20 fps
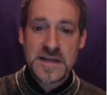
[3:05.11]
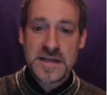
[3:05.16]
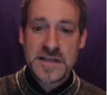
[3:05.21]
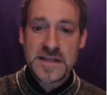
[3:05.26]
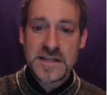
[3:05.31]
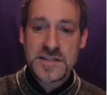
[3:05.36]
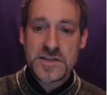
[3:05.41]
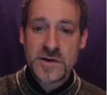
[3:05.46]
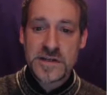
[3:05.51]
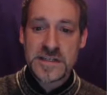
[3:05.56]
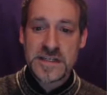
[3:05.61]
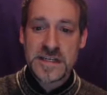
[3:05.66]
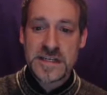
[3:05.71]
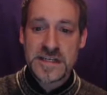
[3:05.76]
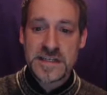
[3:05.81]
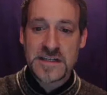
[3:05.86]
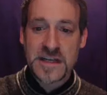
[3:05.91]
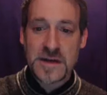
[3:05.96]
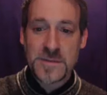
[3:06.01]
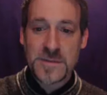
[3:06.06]
is going to
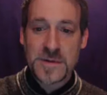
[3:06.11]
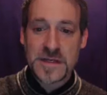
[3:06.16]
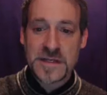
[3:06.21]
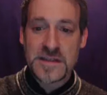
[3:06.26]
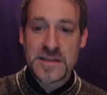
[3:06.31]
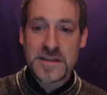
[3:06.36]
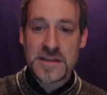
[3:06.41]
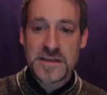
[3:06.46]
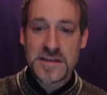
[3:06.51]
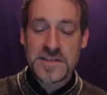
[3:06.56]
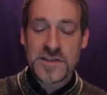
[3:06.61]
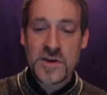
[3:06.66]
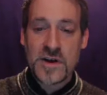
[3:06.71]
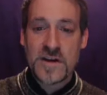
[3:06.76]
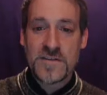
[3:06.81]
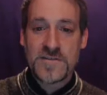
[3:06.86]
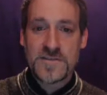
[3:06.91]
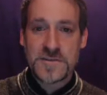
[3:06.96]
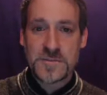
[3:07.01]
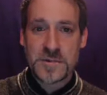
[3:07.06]
end up in this
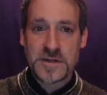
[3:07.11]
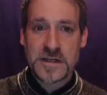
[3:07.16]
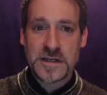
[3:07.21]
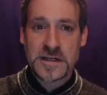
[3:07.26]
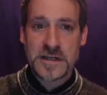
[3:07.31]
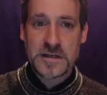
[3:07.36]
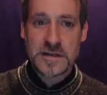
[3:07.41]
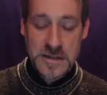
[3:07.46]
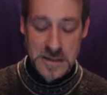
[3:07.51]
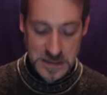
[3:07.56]
offspring.